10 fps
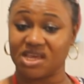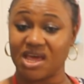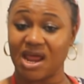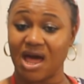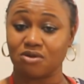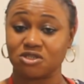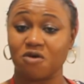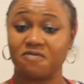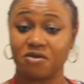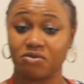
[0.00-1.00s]
get out
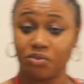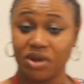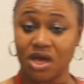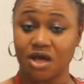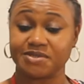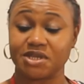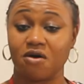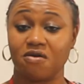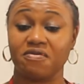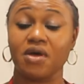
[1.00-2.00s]
of the 3 cups
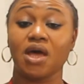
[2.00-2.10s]
of